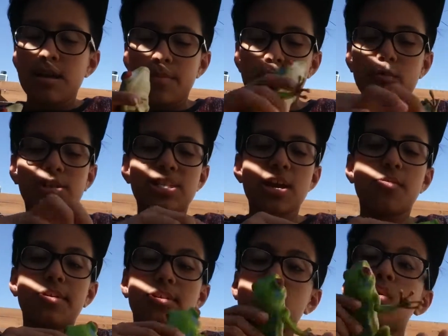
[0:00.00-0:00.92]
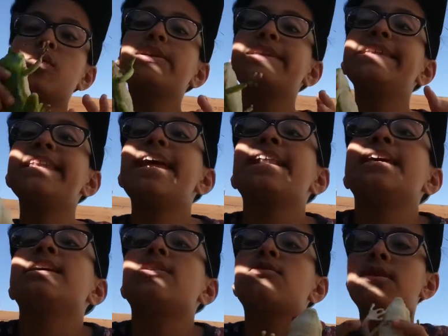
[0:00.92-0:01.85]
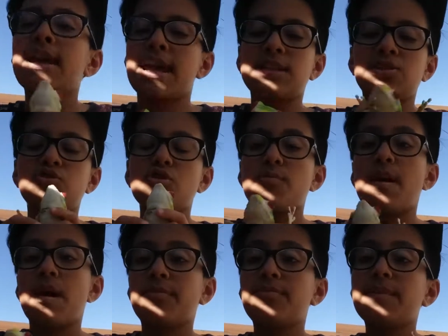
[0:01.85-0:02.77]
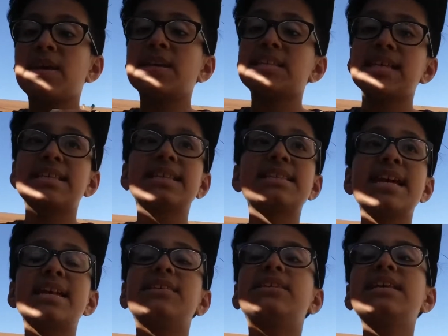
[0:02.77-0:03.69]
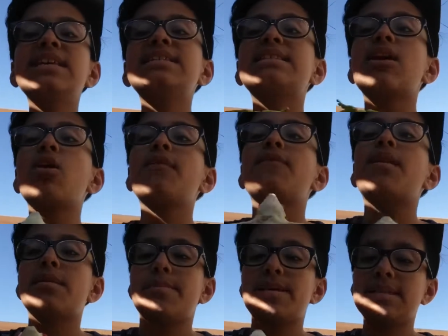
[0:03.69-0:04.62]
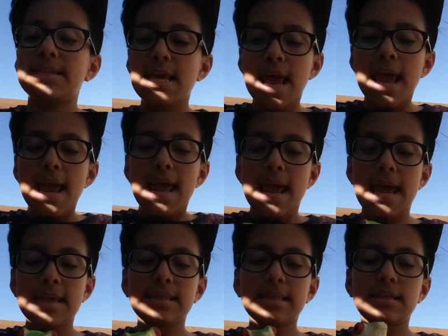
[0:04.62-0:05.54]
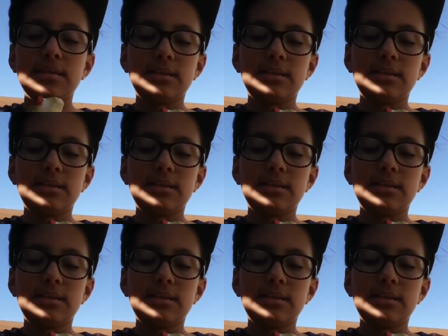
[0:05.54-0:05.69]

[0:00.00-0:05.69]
But watch out, don't let it get into your mouth, because as I said, these are venomous, and